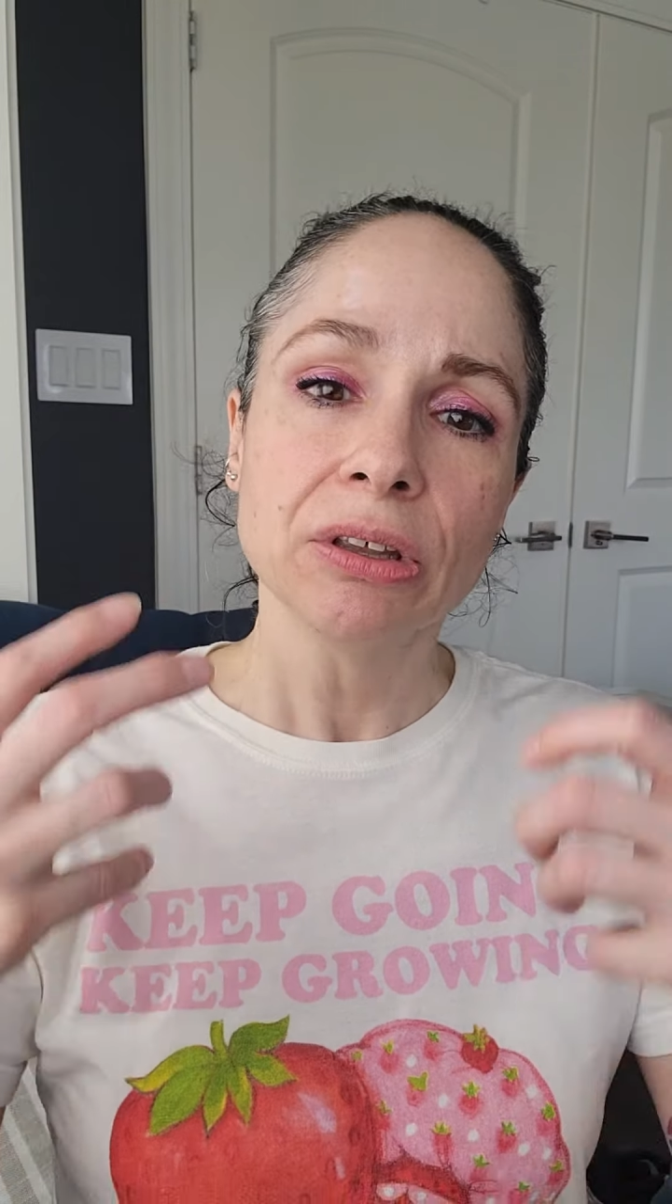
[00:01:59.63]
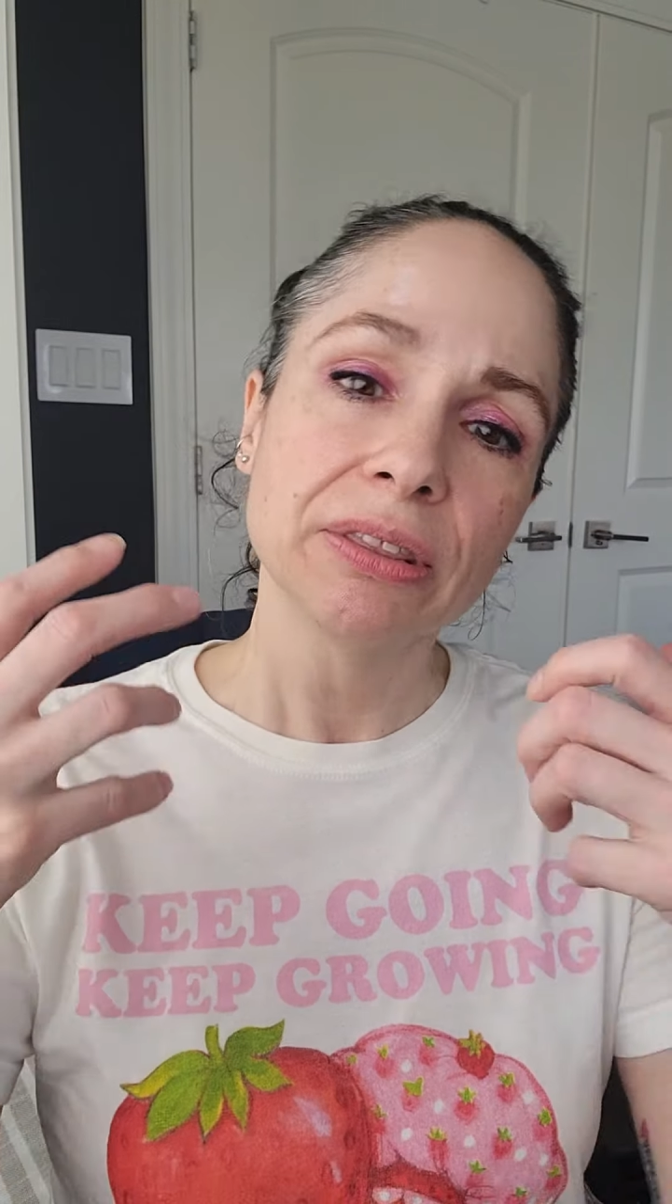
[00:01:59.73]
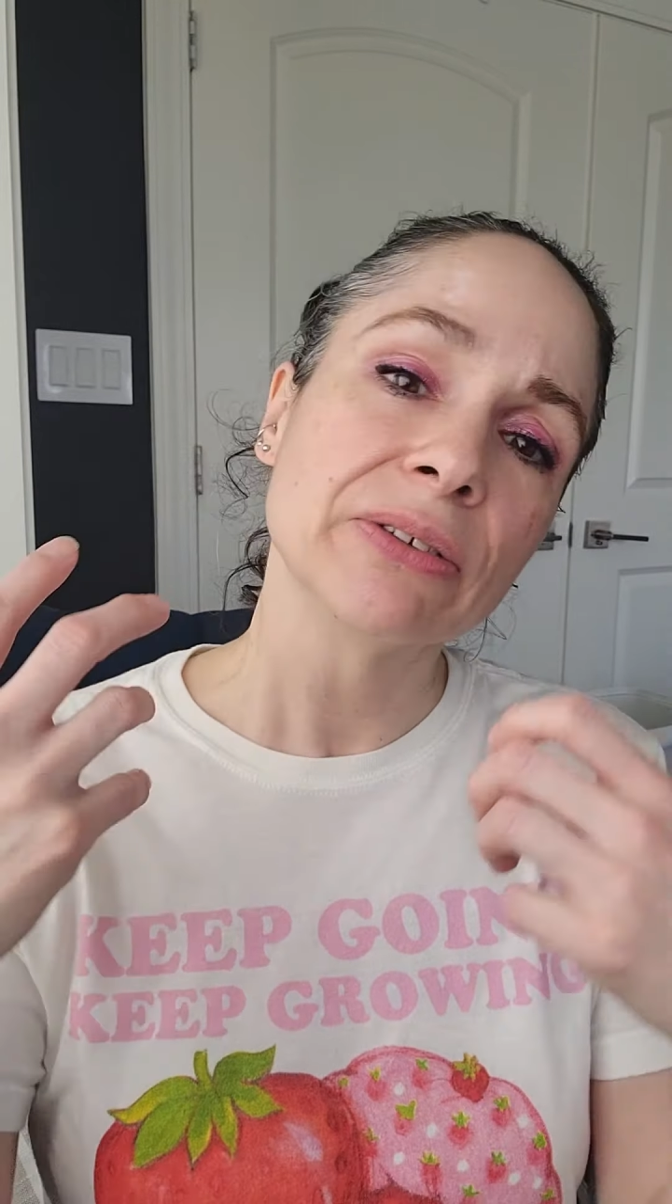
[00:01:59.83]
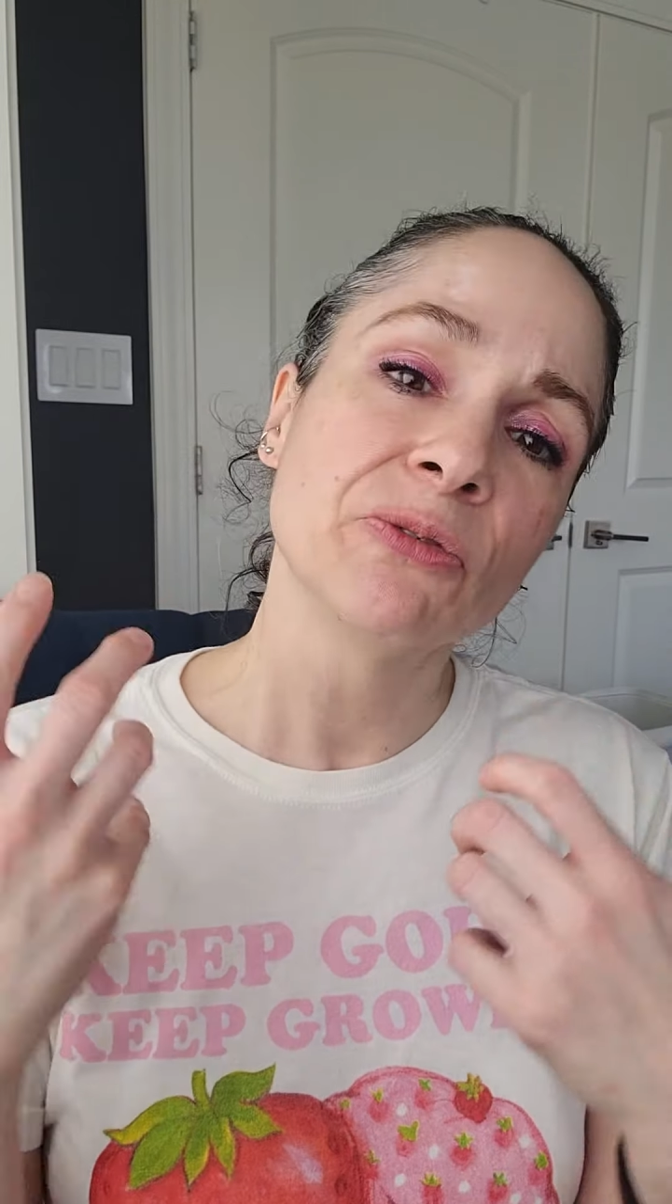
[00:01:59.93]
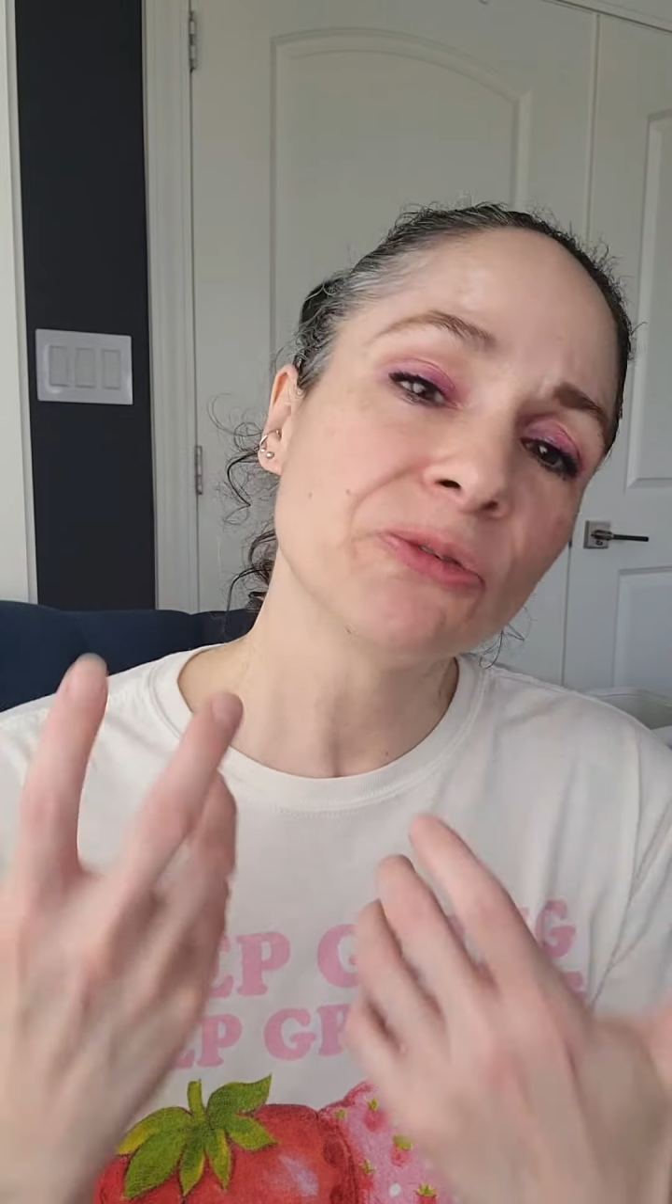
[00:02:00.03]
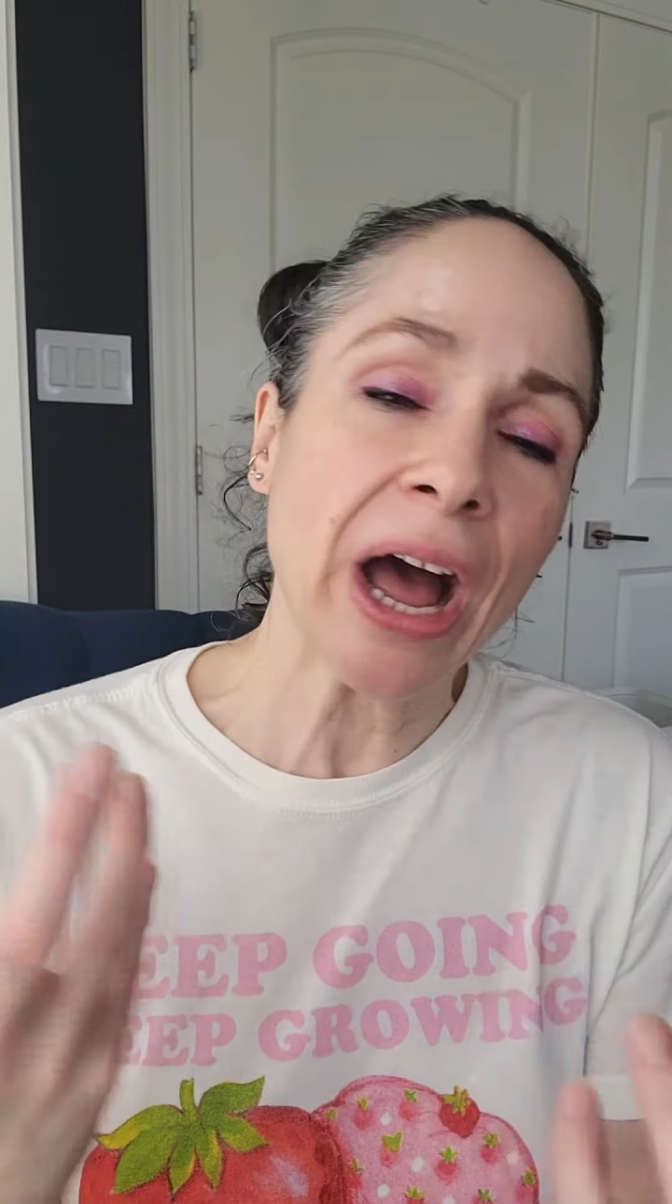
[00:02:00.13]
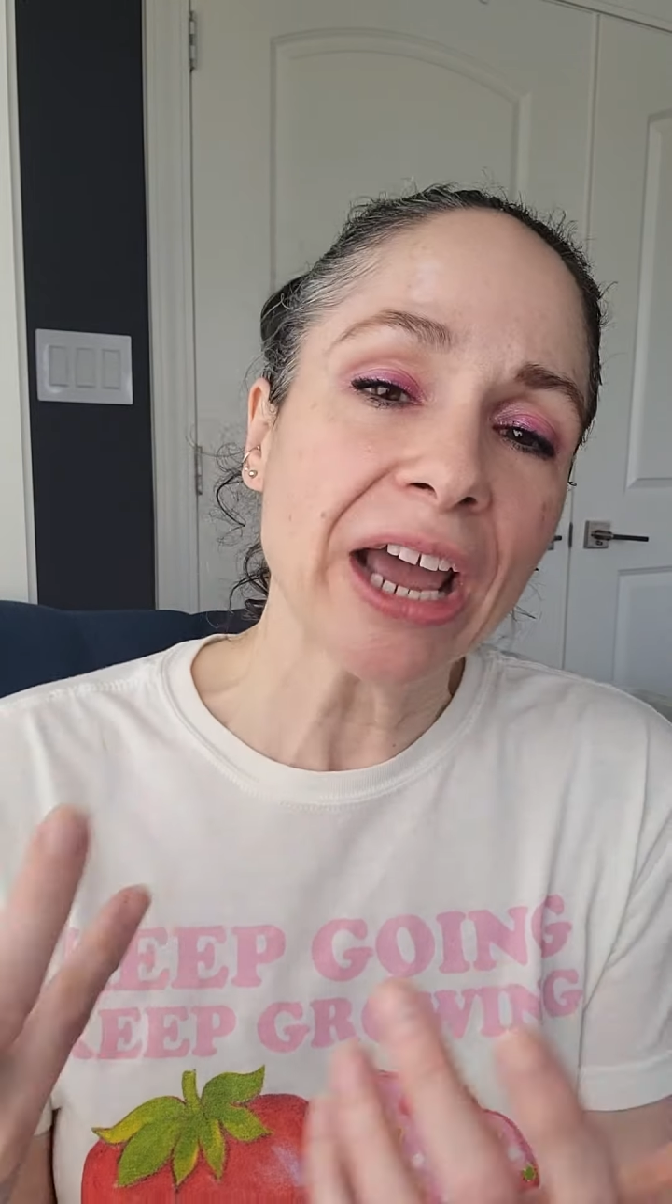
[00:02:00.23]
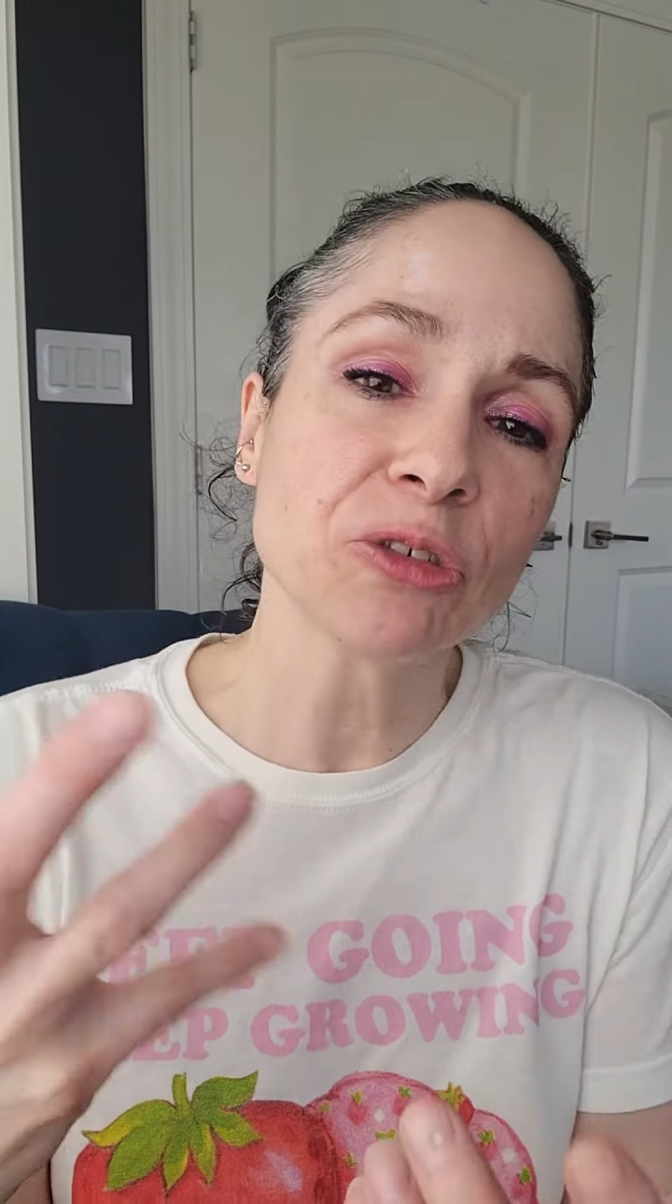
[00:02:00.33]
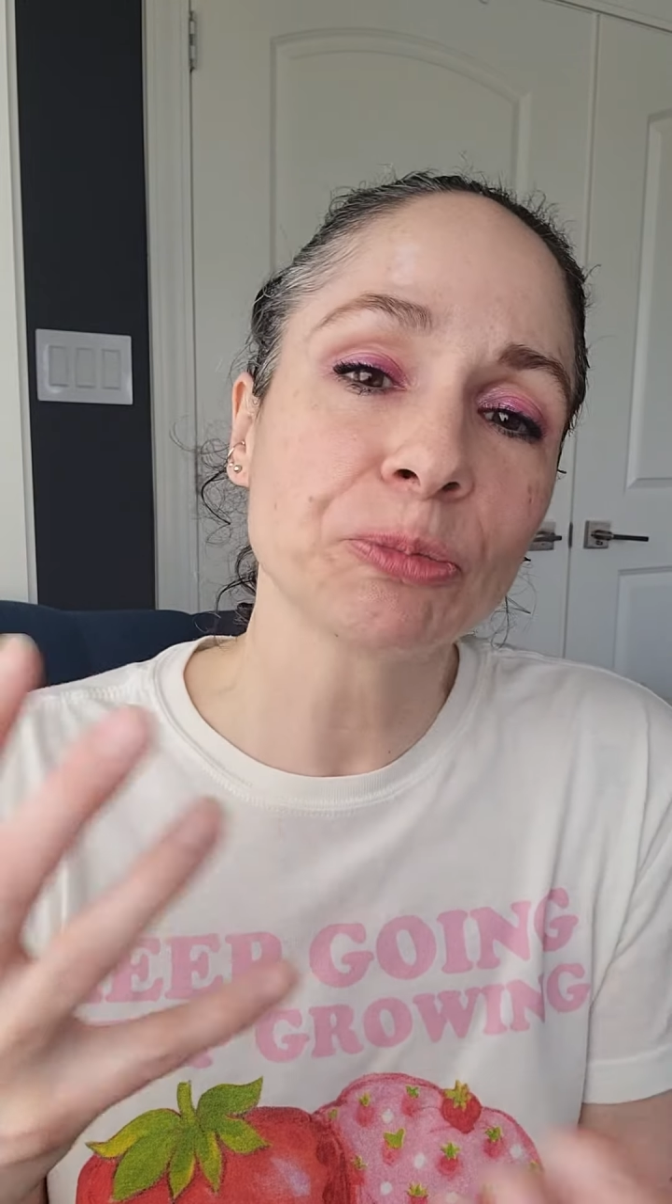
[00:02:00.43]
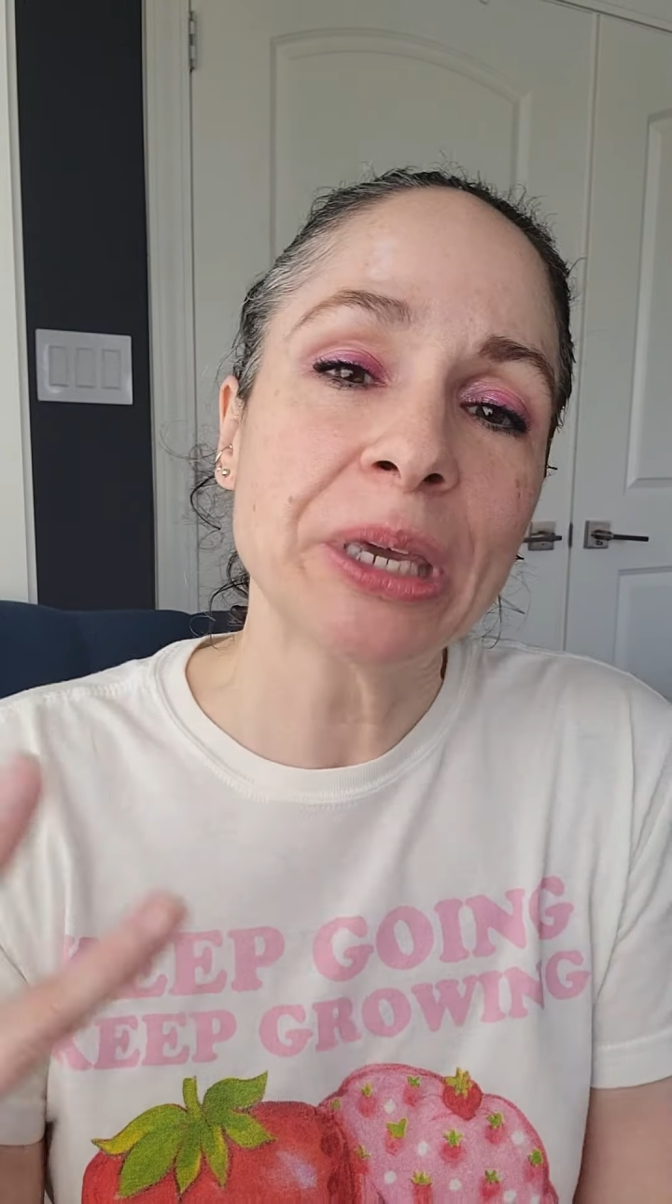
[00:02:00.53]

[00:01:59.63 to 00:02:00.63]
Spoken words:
the 5